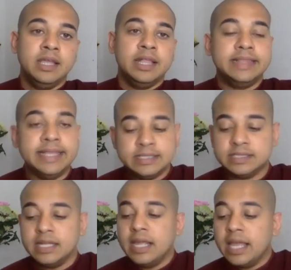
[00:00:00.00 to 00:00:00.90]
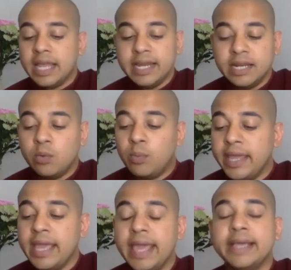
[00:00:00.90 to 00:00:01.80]
This, in a
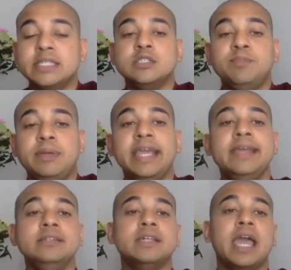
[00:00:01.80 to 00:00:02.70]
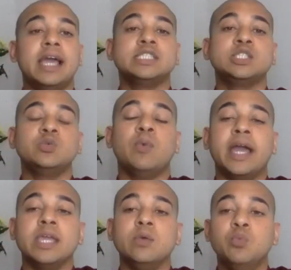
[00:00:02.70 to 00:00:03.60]
way, explains as to
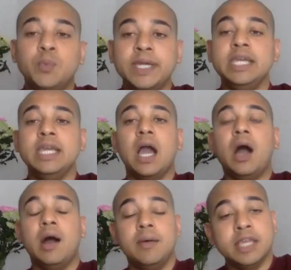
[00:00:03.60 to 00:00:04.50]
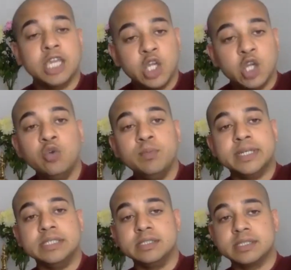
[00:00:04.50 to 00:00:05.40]
why we are
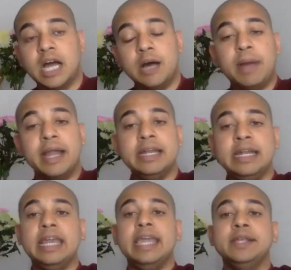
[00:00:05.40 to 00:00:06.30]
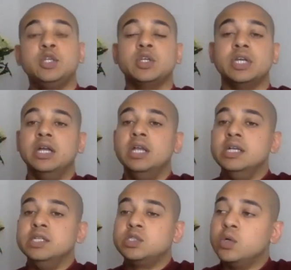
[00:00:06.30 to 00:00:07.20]
humans, are by nature
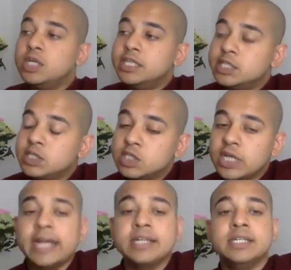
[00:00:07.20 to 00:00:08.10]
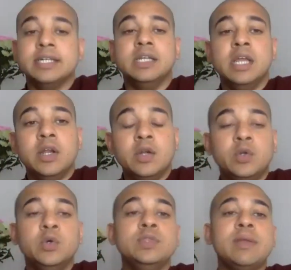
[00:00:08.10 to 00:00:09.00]
so attracted
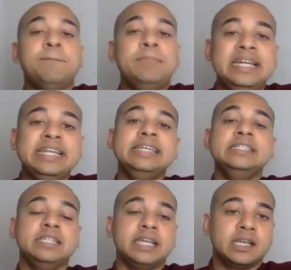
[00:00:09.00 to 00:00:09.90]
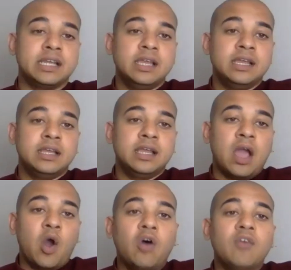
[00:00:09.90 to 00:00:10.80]
to the pleasing
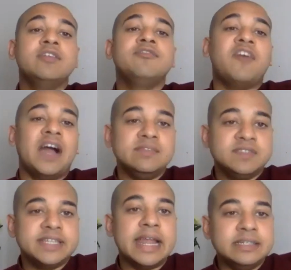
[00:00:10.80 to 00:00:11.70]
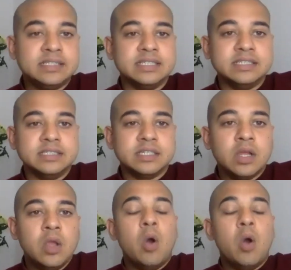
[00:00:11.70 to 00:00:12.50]
of the five senses.